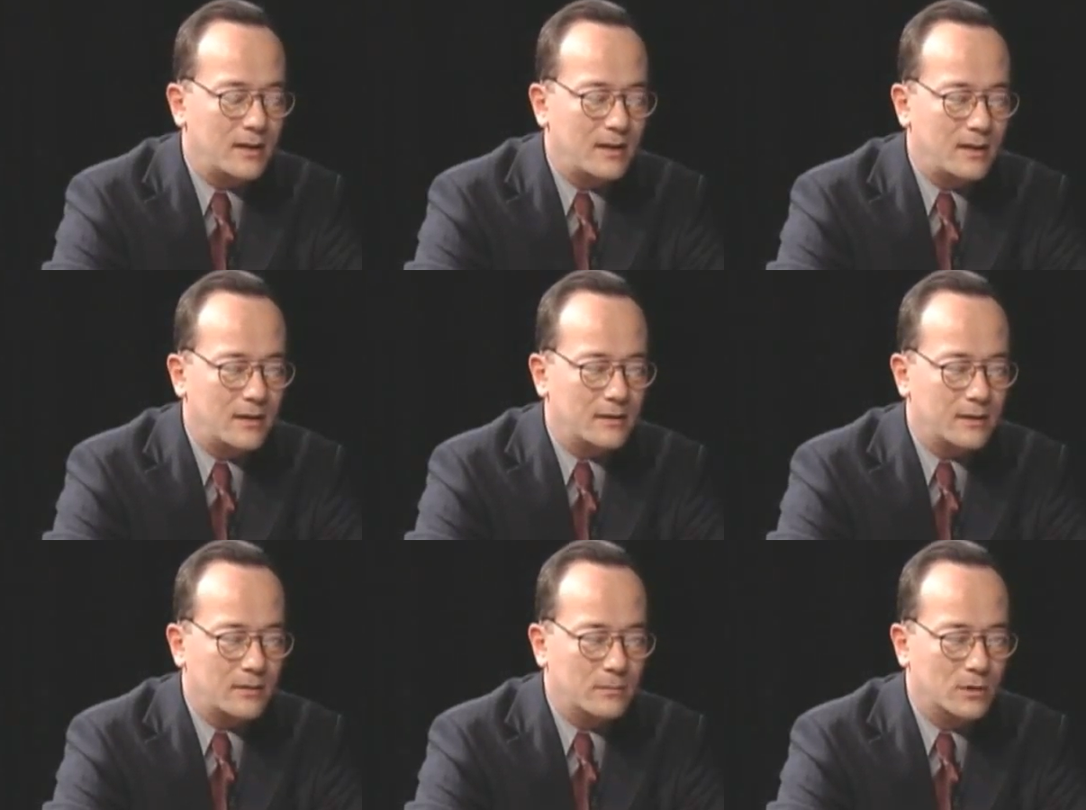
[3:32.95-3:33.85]

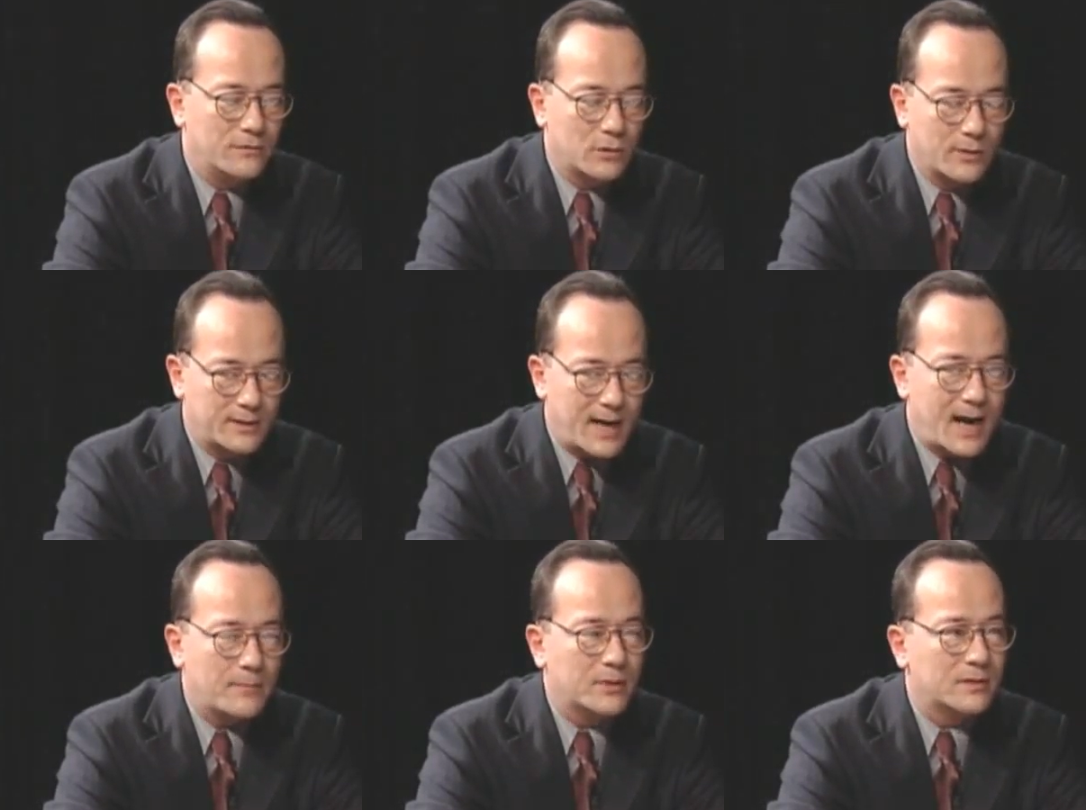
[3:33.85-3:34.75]
you know, move to
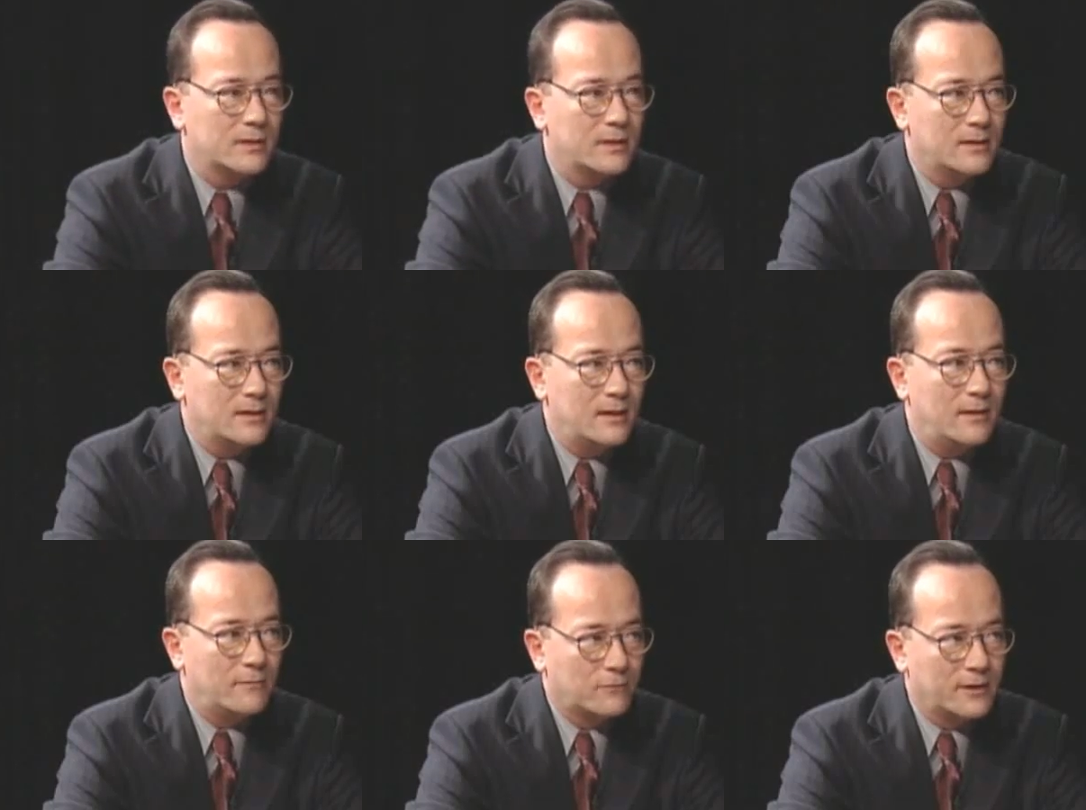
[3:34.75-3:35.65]
adopt
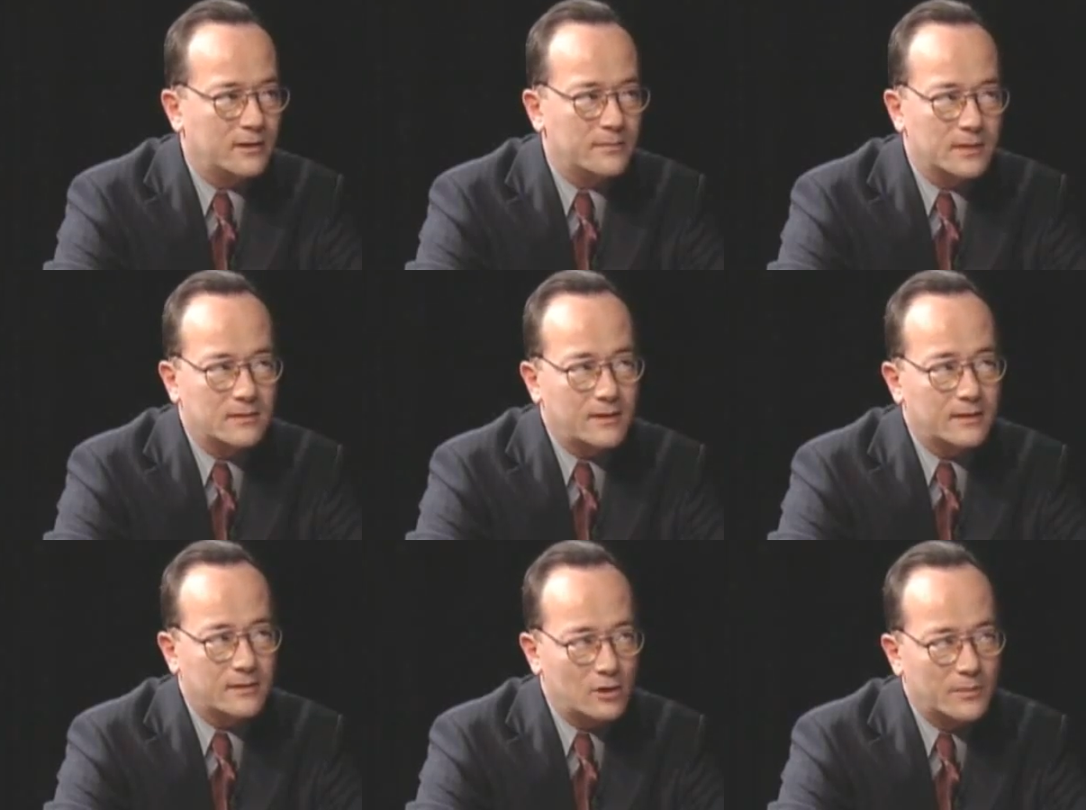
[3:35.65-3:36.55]
freedom
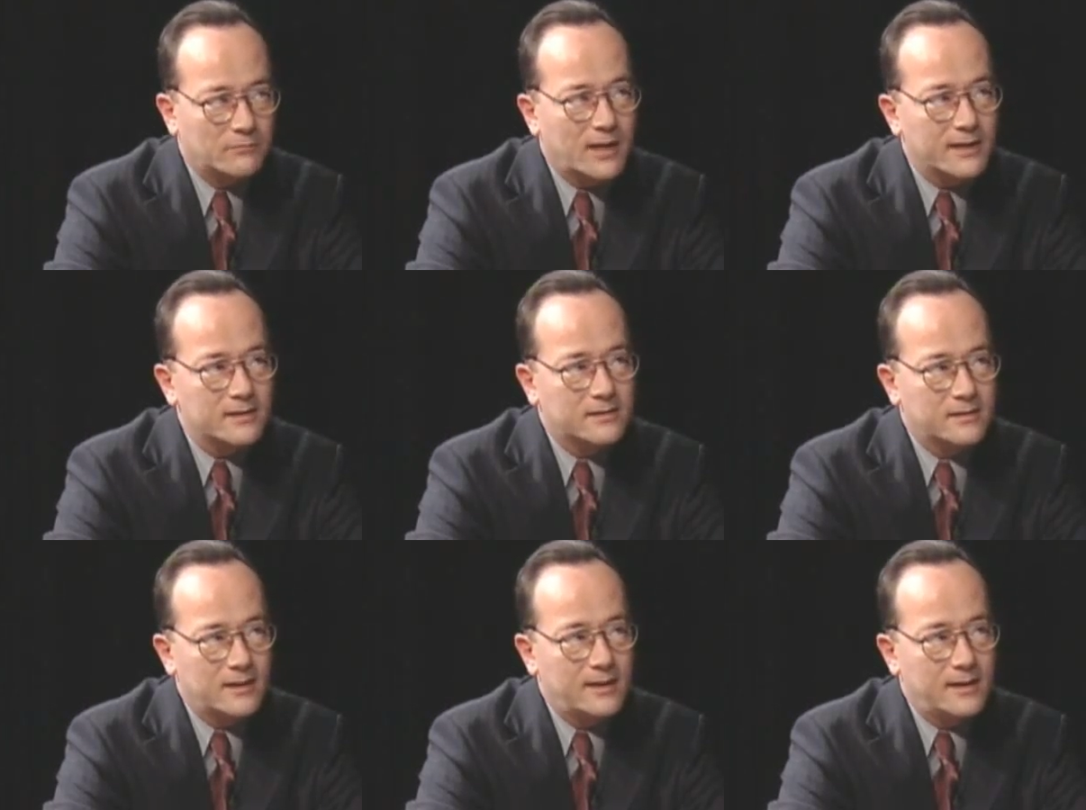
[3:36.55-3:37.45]
and human
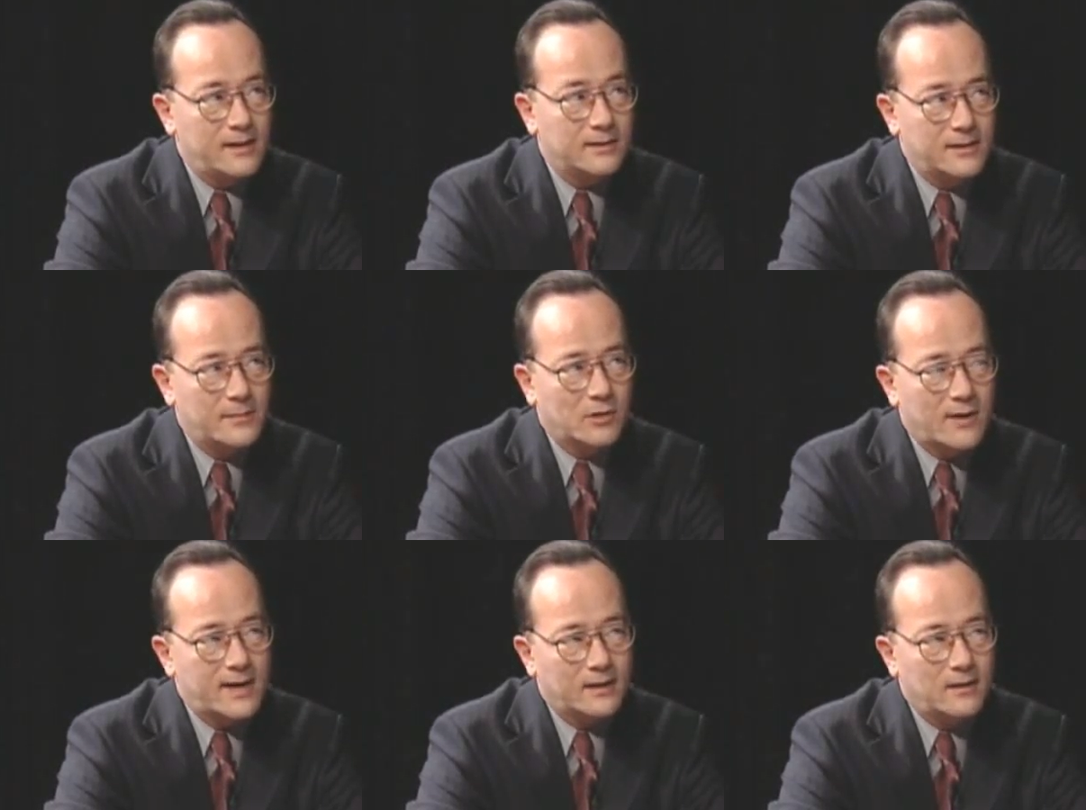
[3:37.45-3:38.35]
rights and
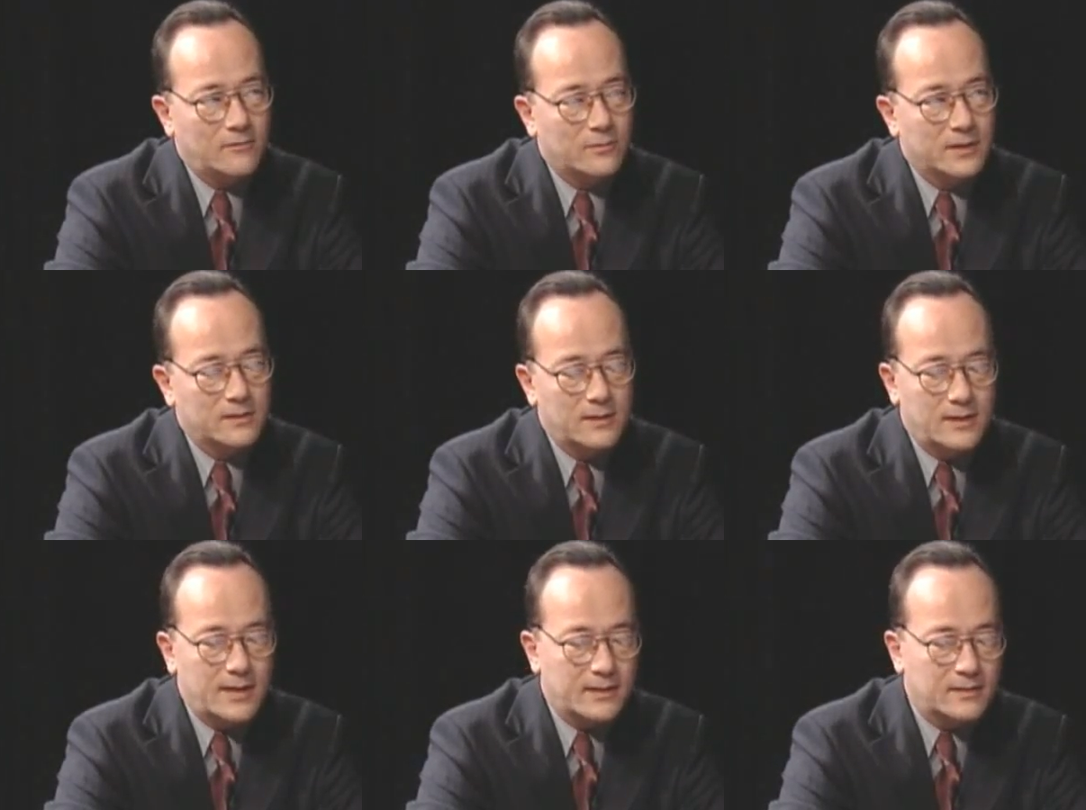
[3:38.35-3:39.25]
democratic government.
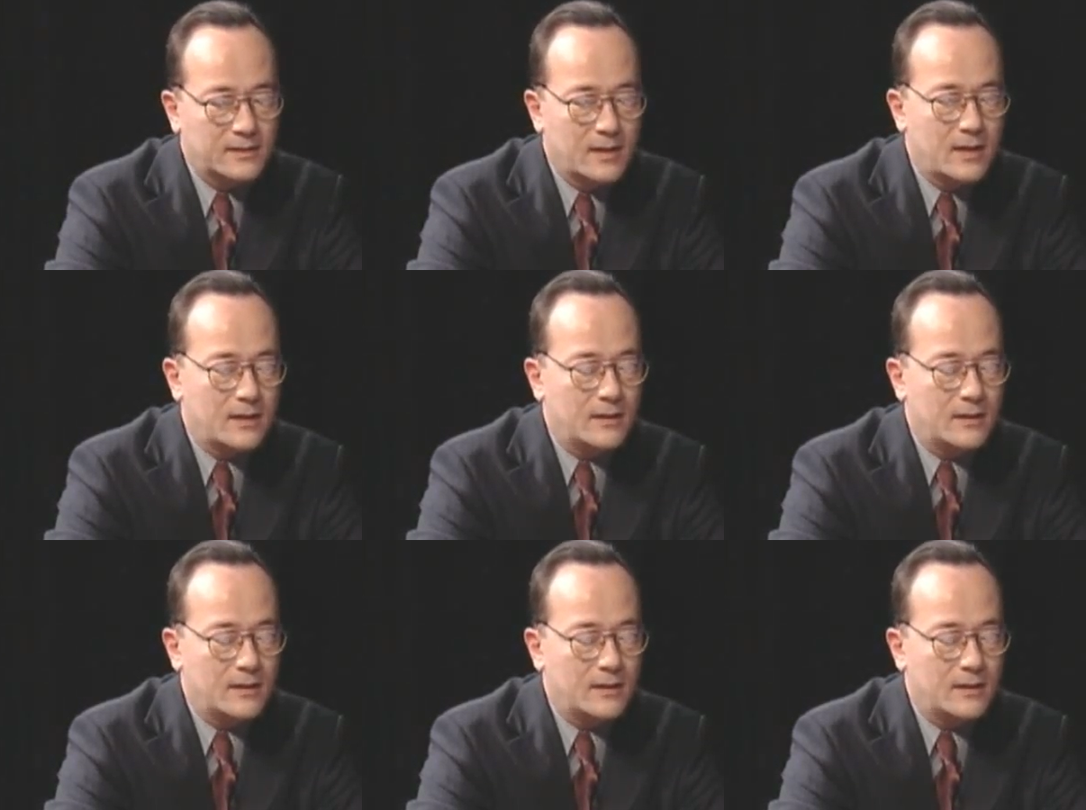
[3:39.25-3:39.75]
That's